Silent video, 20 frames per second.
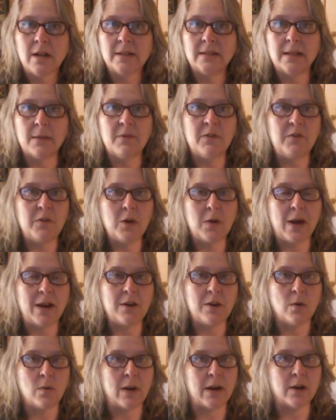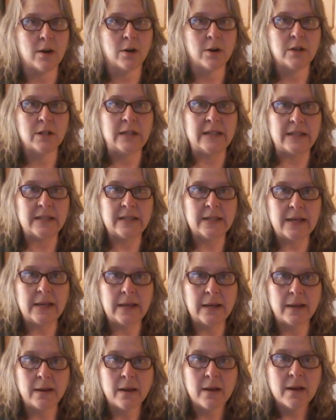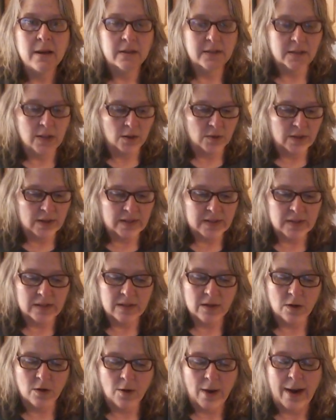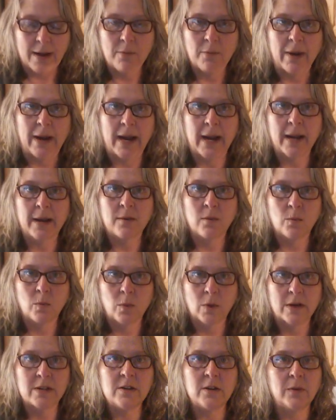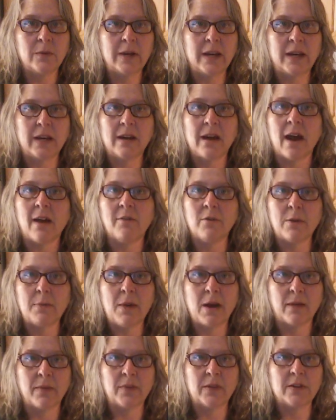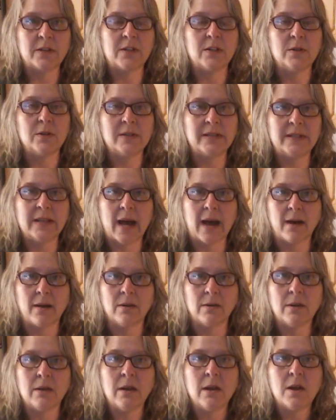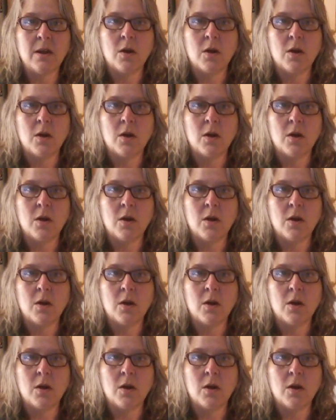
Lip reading: Some of you I know want to earn Disney, so this is a great way. What do you need every month to sell